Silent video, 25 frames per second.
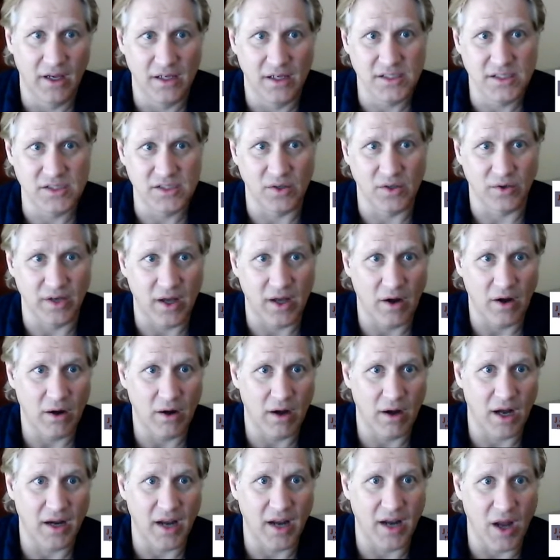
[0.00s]
So
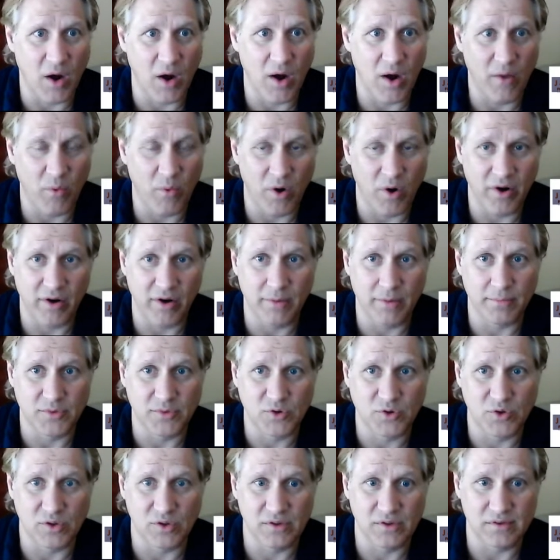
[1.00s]
now I wind up,
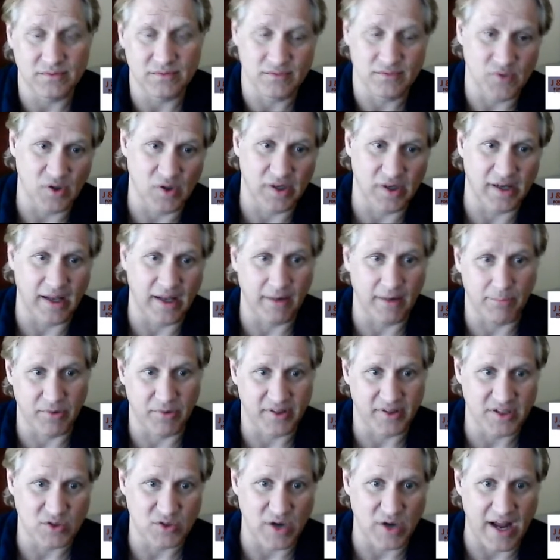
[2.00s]
well, I got to put
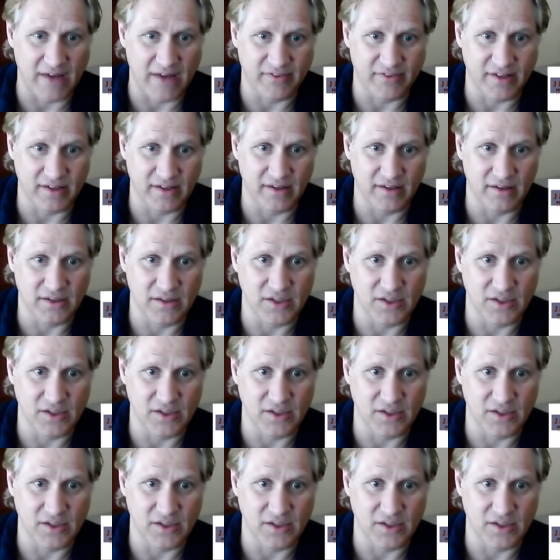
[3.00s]
the draft in here